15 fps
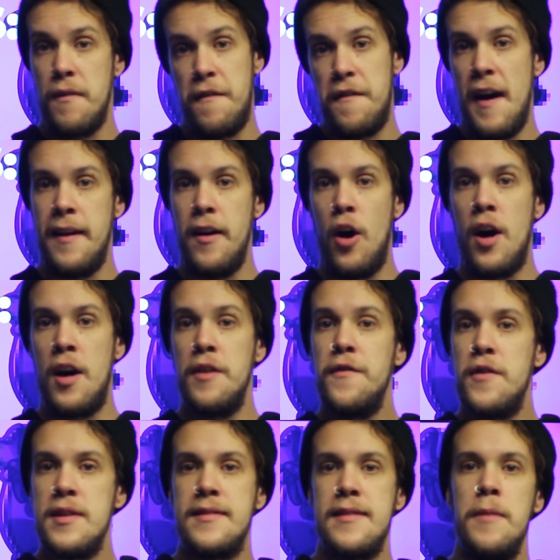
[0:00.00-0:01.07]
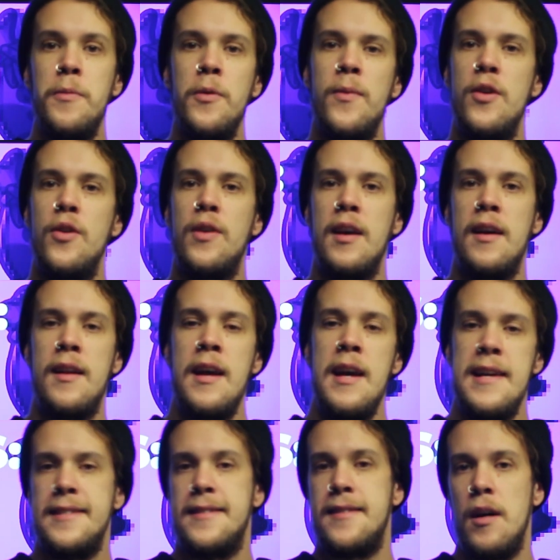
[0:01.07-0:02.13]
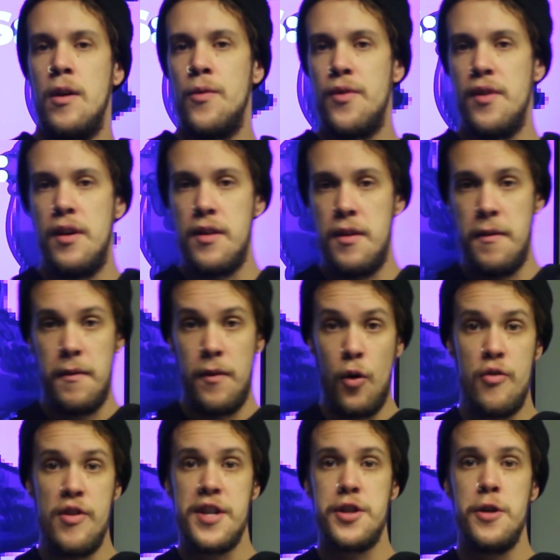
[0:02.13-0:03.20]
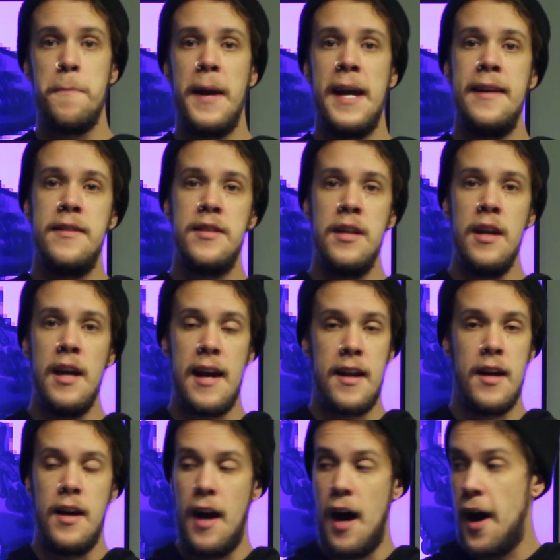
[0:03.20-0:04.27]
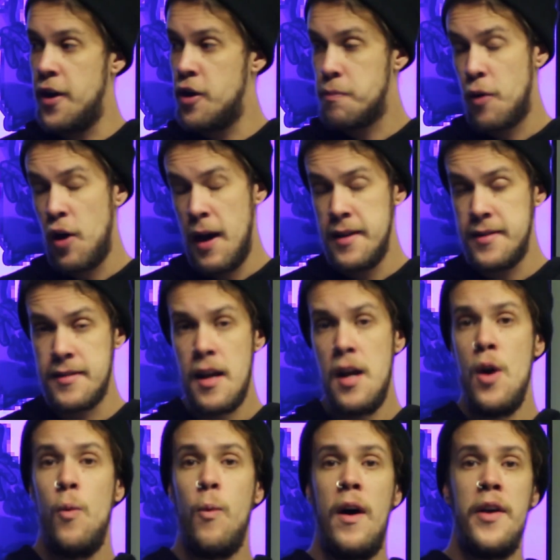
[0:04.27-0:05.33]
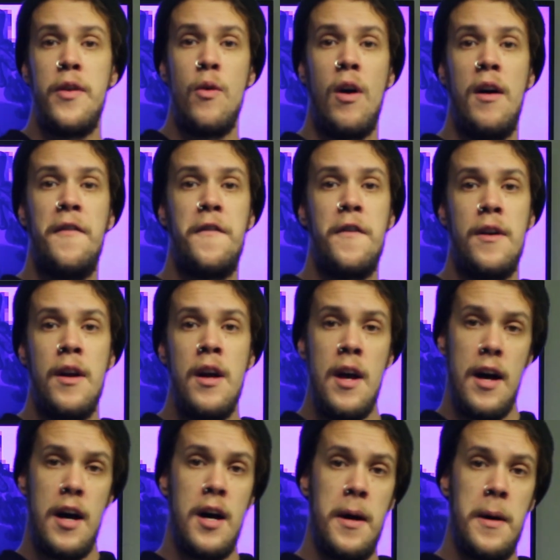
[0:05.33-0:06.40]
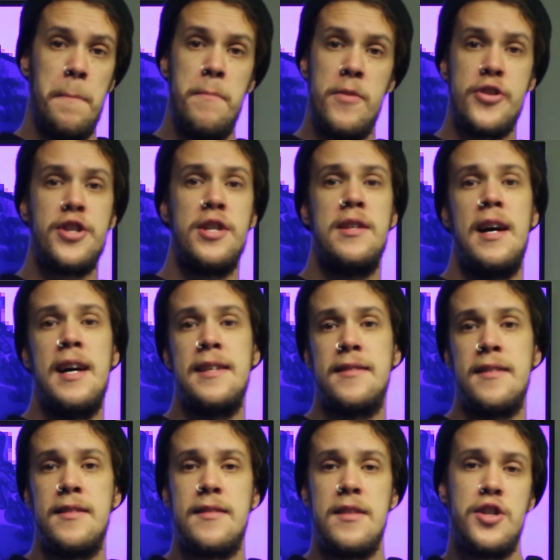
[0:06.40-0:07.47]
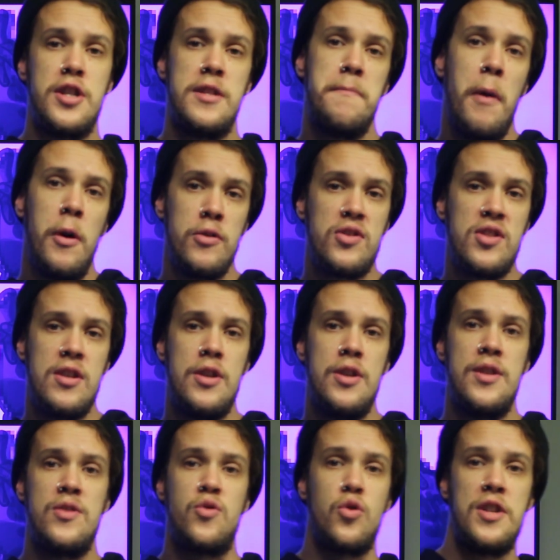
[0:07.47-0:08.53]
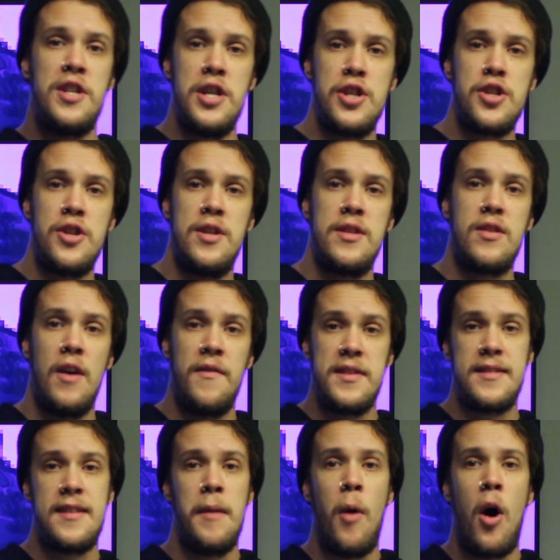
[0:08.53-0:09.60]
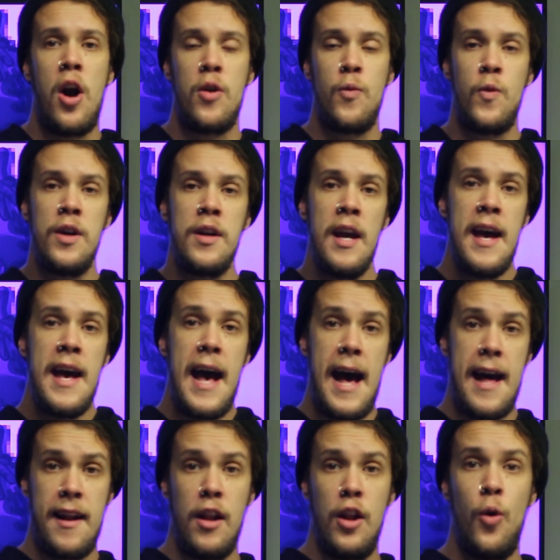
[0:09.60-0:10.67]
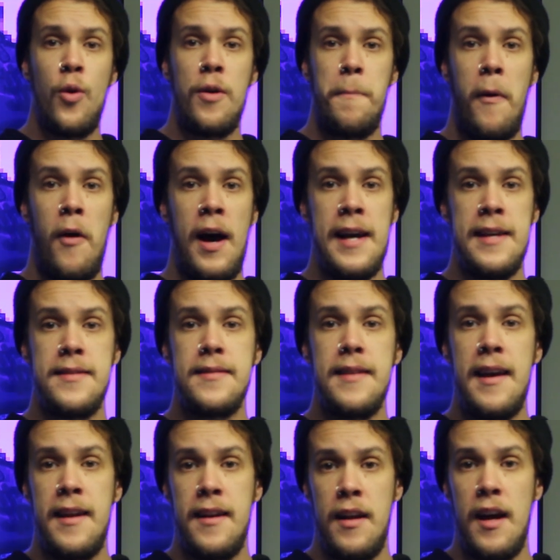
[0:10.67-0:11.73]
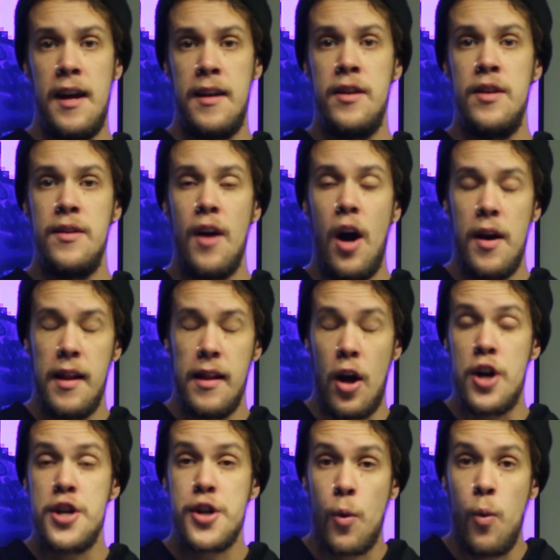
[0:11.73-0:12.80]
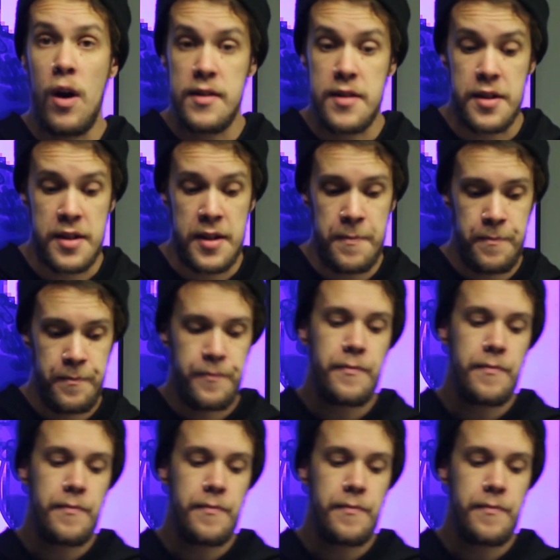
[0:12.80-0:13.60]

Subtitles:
fine art, for example. You can sell the original painting at a higher price while you offer merchandising such as posters or t-shirts of the same artwork at a lower price and larger quantity.